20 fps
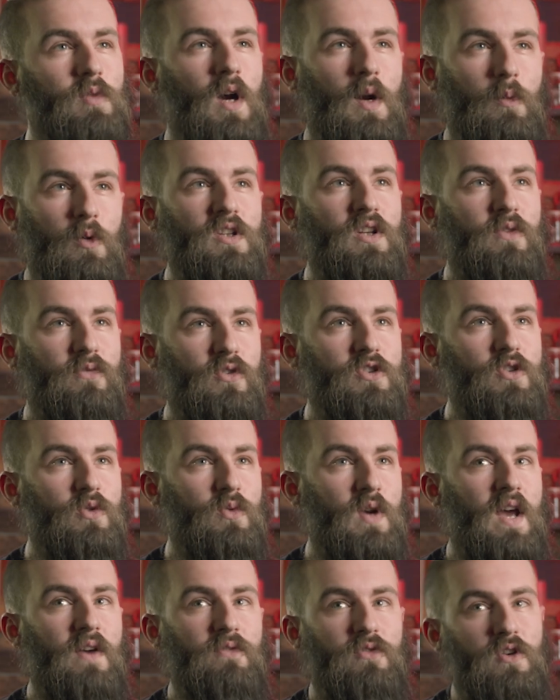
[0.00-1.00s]
I worked there for
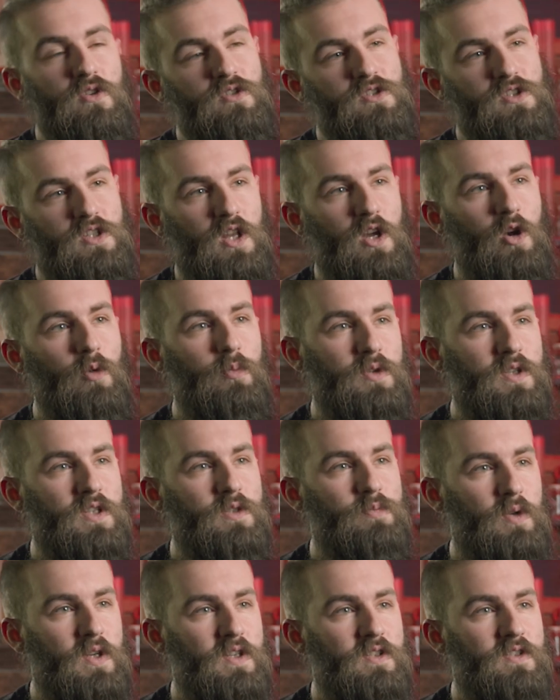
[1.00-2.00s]
2.5 years until I opened
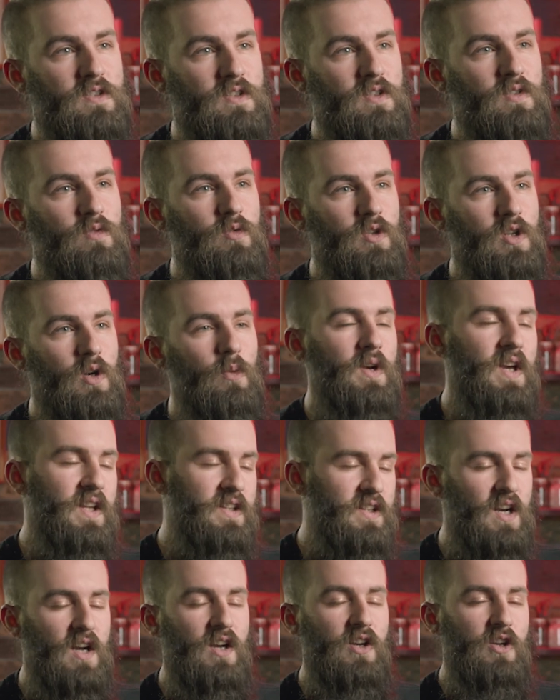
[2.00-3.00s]
this place, and we
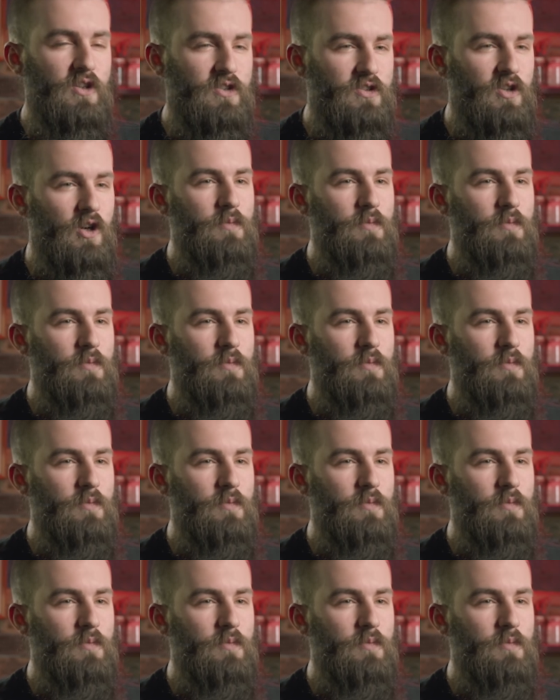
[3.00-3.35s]
ended on good